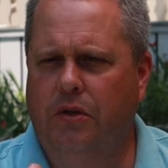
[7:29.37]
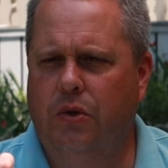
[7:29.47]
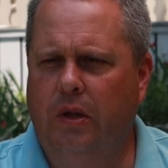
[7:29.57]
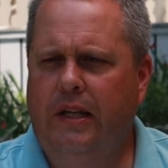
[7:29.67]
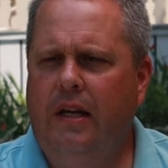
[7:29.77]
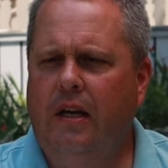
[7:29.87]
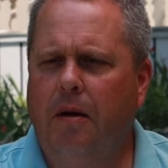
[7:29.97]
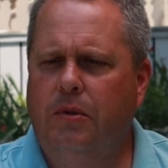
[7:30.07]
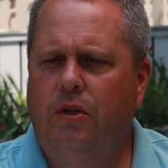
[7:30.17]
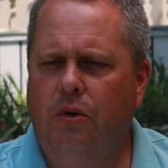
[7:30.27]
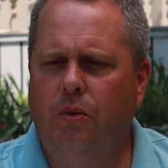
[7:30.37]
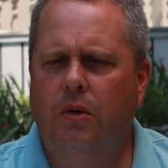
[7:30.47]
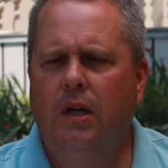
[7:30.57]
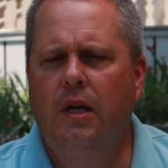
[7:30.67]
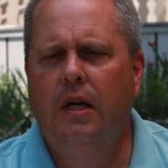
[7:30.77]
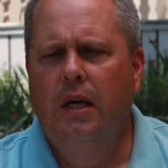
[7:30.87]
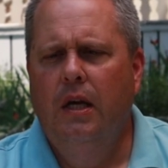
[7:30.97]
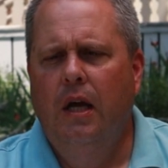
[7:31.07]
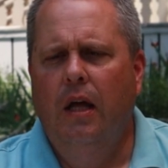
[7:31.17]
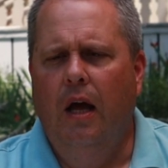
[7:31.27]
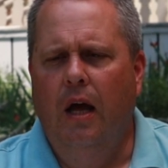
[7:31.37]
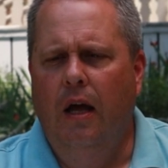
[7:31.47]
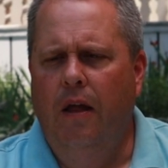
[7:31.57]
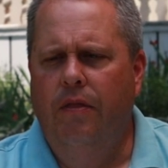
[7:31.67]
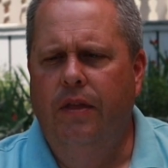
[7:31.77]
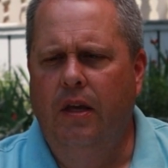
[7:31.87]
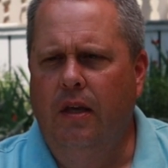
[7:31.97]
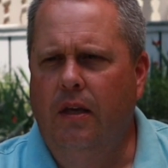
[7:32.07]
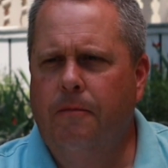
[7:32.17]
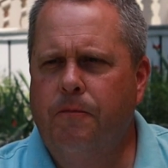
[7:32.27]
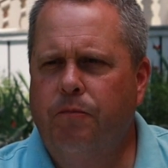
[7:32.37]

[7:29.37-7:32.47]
So leading up to the